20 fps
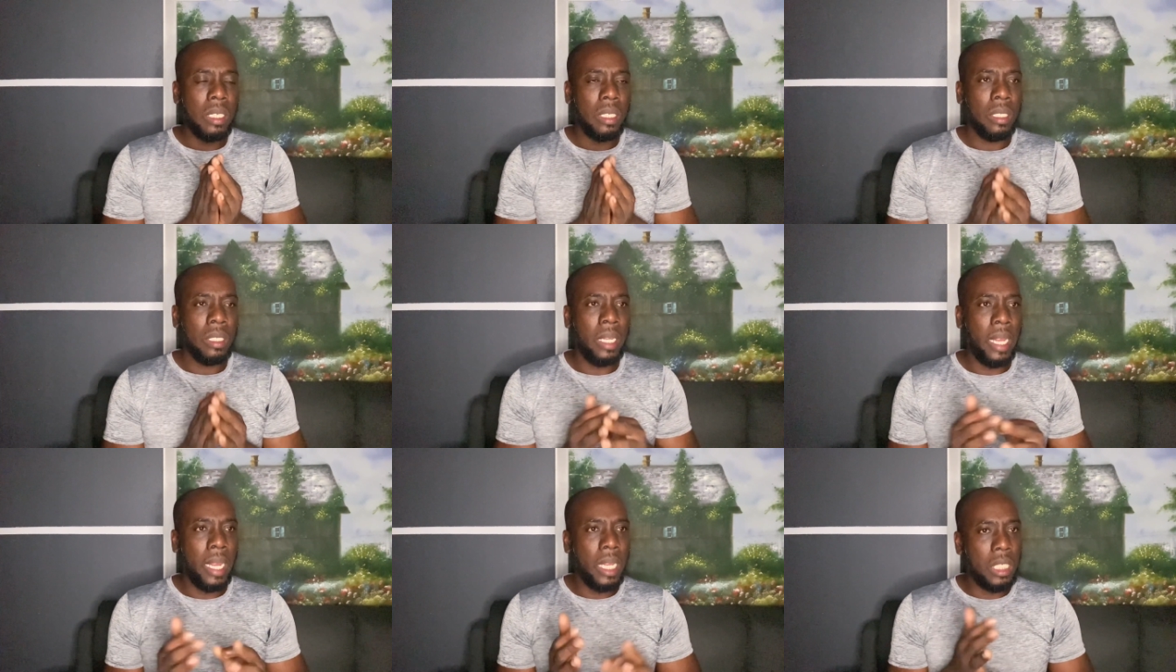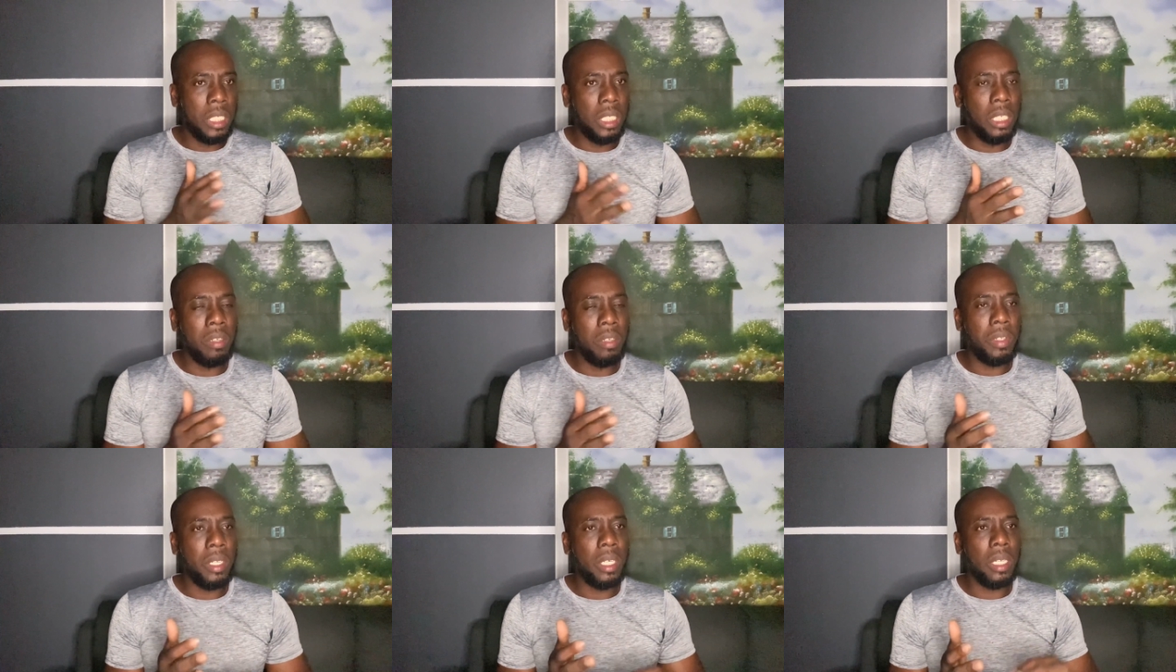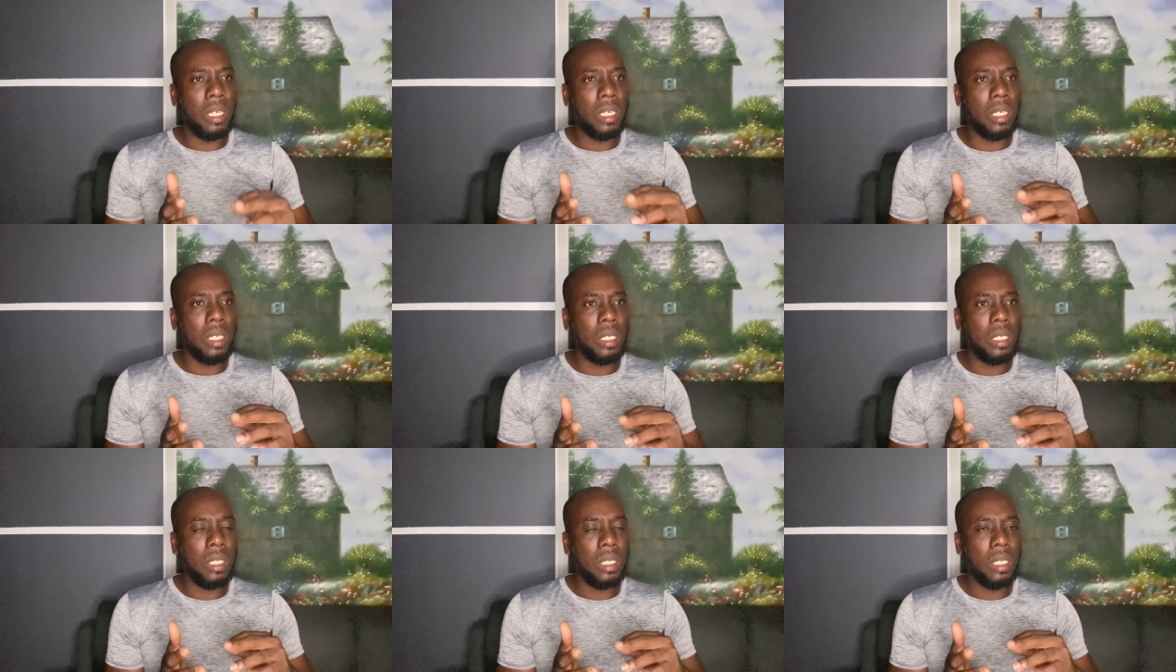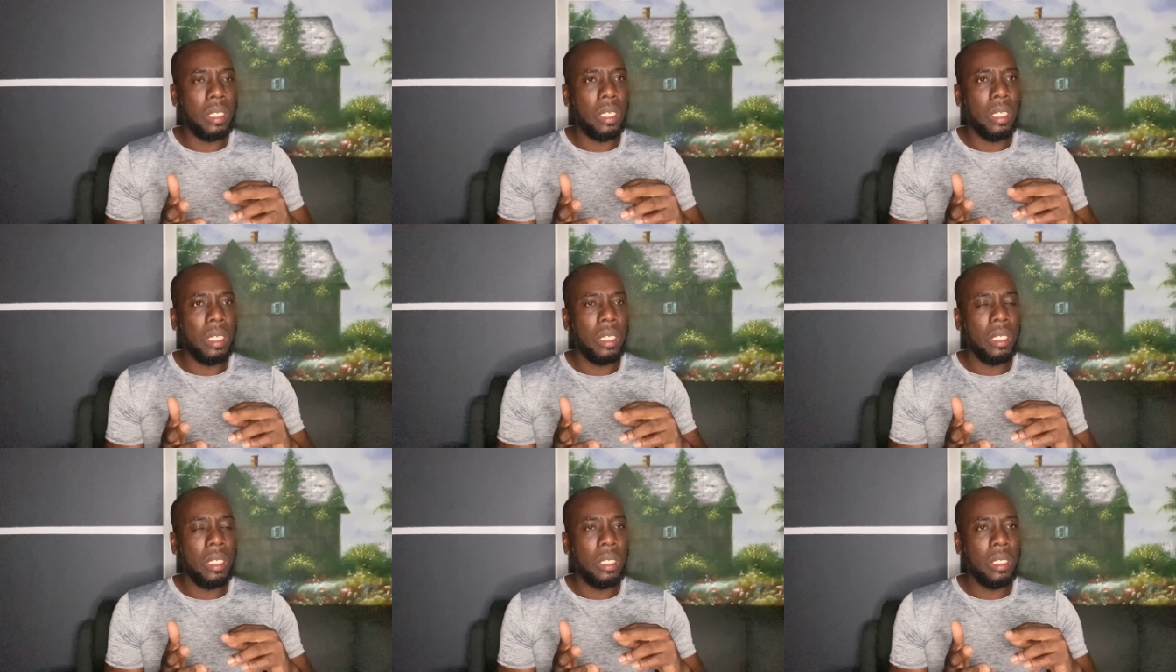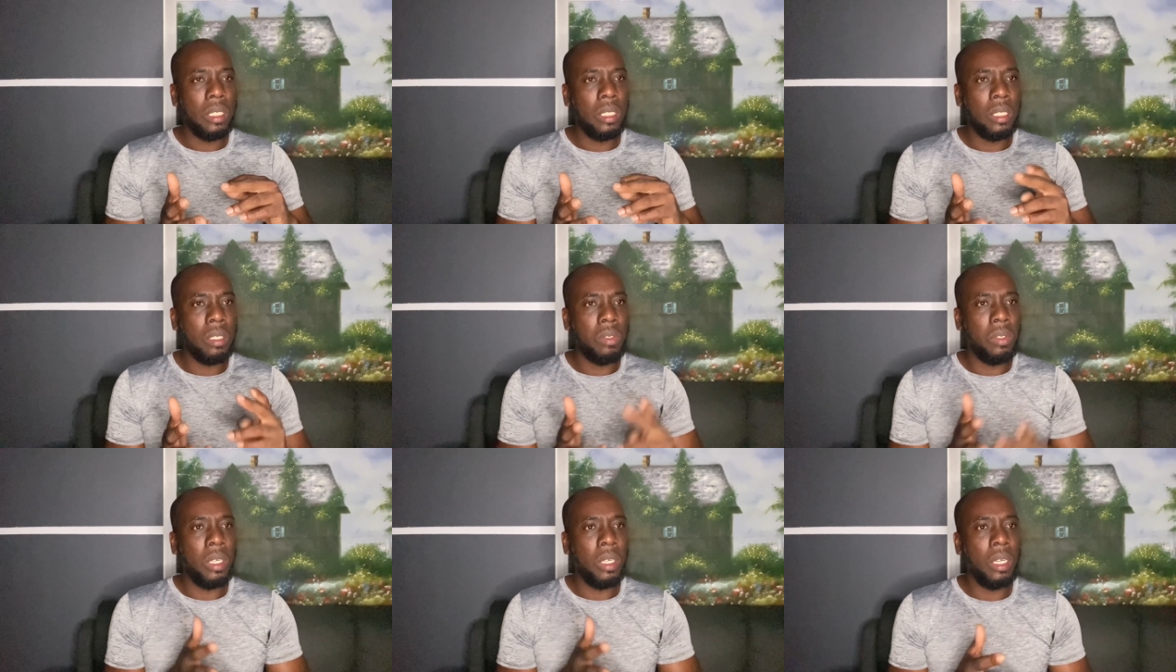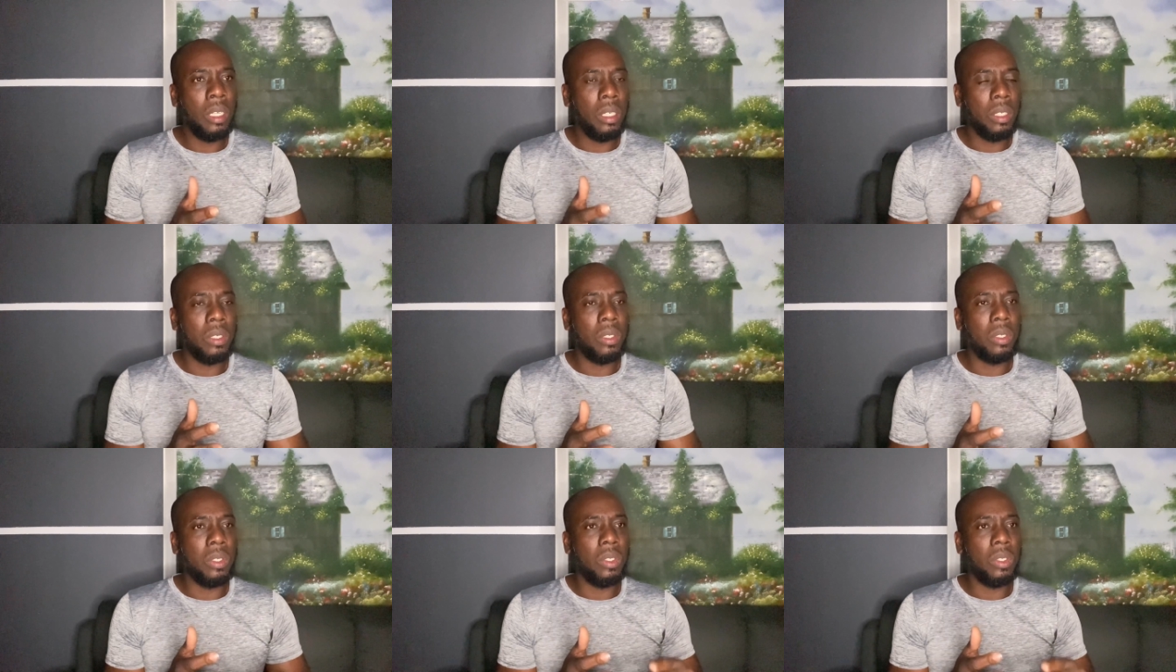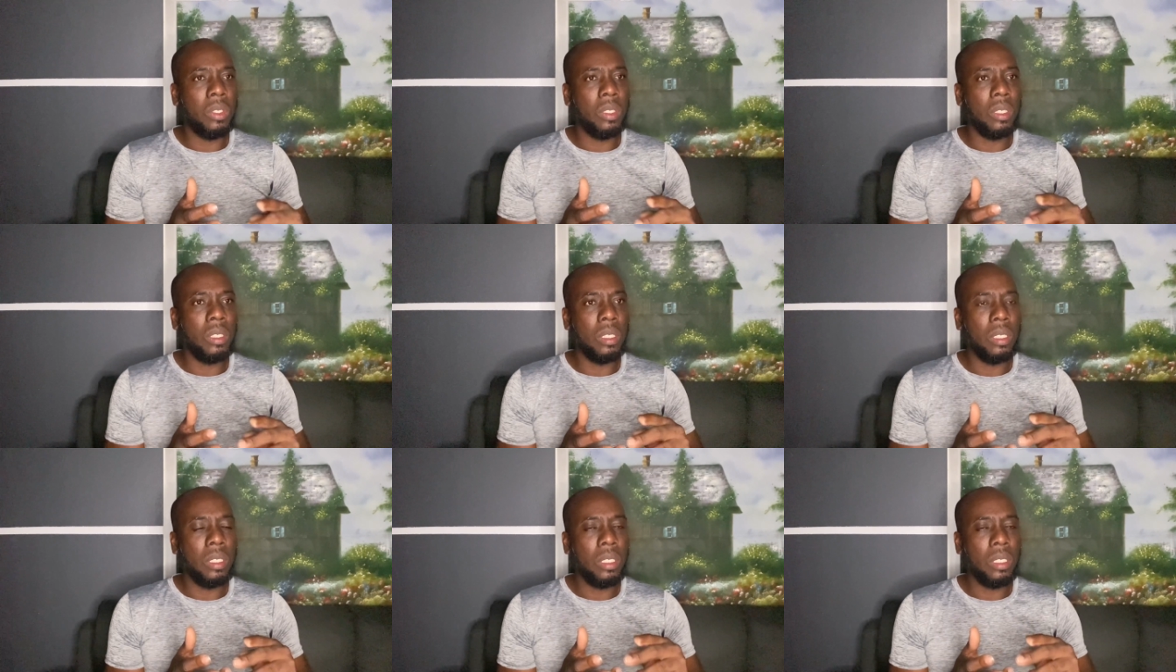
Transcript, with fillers: Nigeria, Sierra Leone,